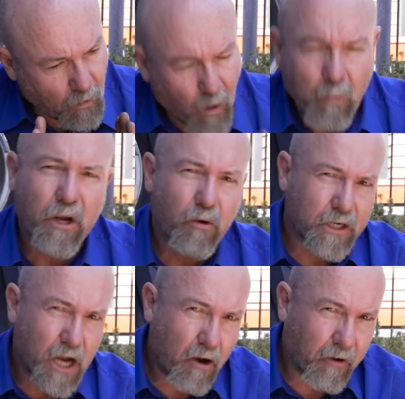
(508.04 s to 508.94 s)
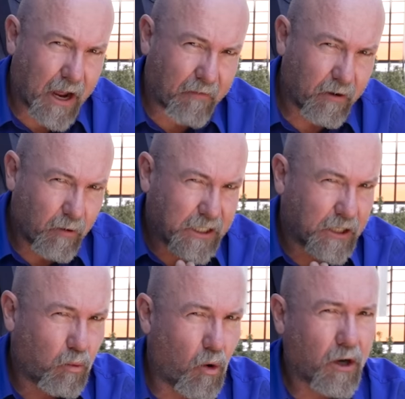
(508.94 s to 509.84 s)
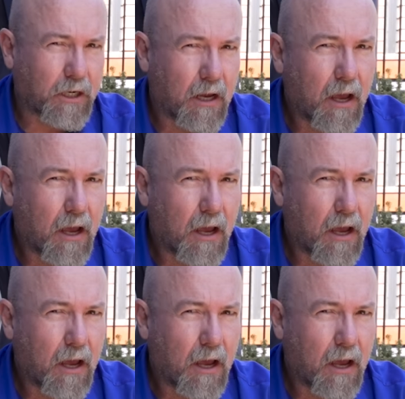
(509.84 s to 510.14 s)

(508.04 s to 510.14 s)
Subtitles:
when we do a tow recovery, which is what,